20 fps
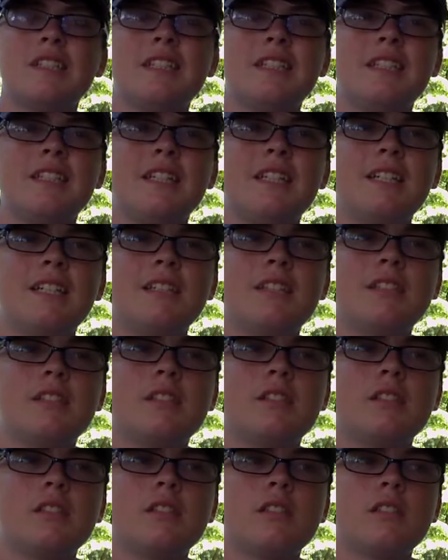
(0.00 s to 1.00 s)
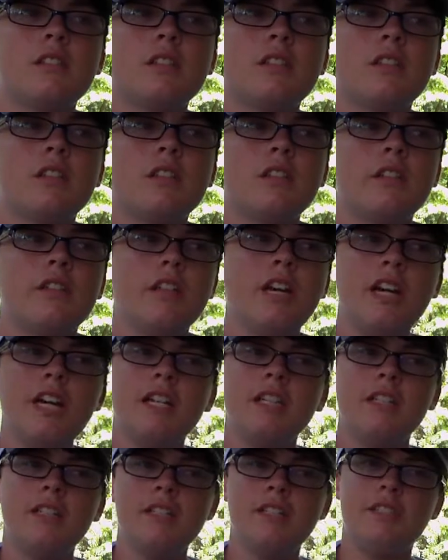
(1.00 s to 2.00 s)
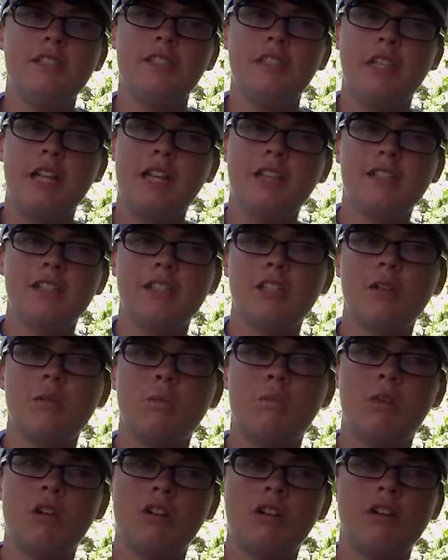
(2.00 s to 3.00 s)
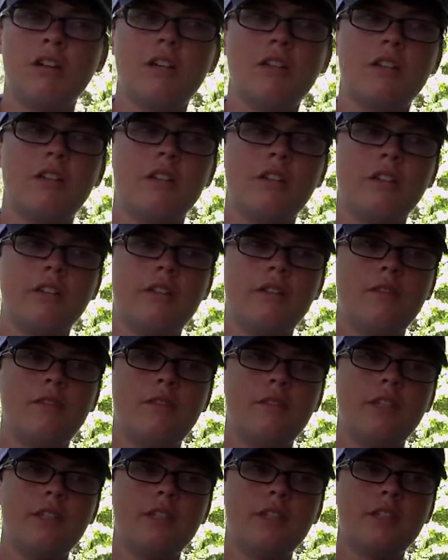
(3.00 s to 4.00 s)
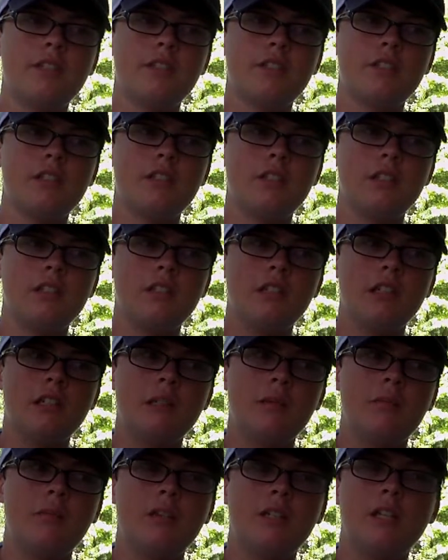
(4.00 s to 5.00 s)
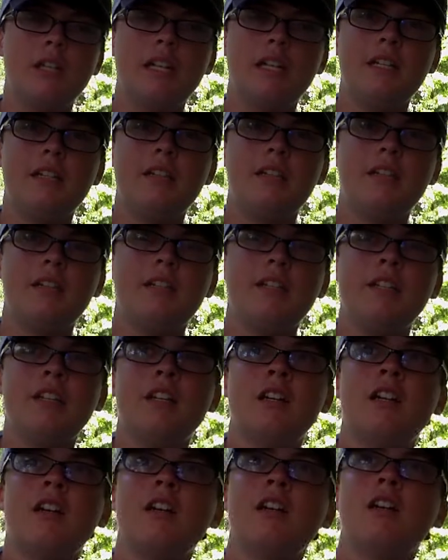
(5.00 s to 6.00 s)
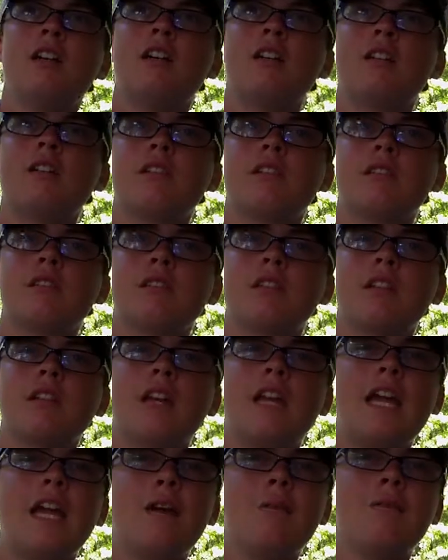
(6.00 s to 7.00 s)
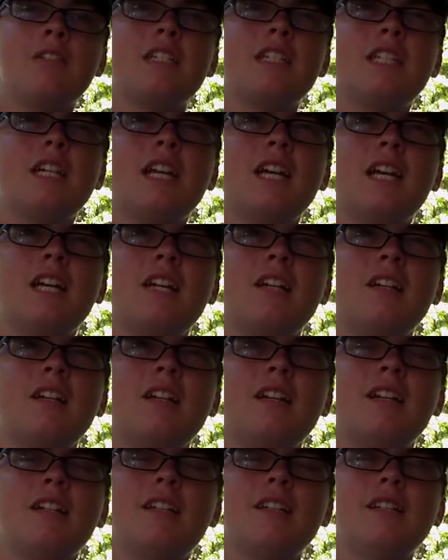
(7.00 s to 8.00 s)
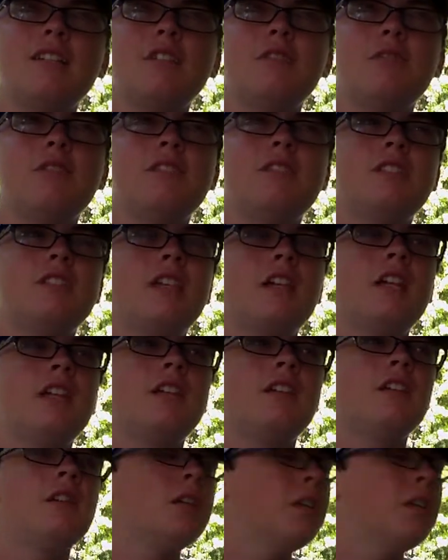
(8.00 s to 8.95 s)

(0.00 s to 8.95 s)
I guess, not exactly where I caught the fish, but like the uh, habitat, I guess you would say,